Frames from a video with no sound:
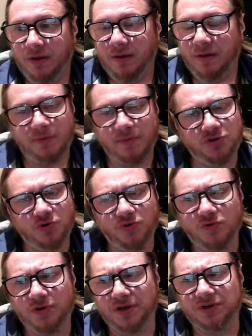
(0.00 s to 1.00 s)
I'm sure
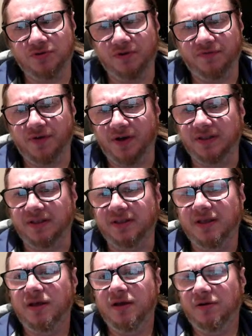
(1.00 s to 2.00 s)
Gukesh is gonna find it.
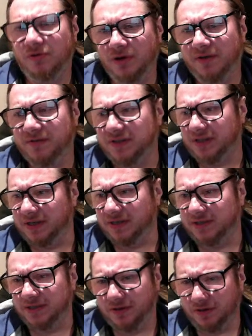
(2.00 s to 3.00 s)
Rook
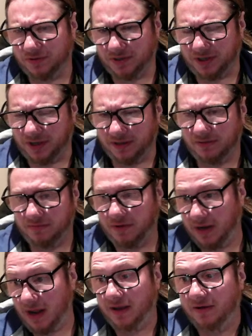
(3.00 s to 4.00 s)
f6, you said, and
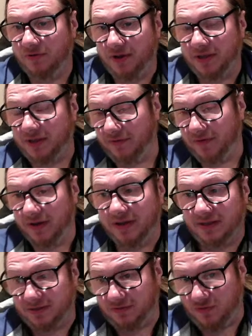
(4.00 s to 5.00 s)
I agreed. I think
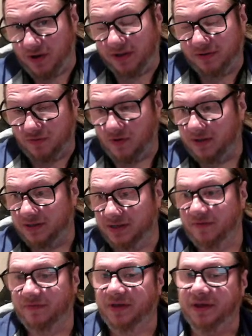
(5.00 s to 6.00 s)
it's quite, quite
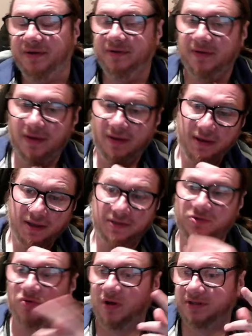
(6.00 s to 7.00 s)
something. It's
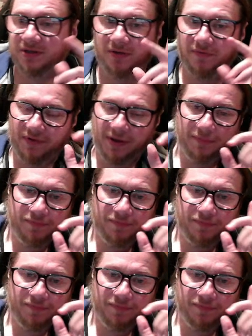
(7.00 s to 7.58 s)
quite something.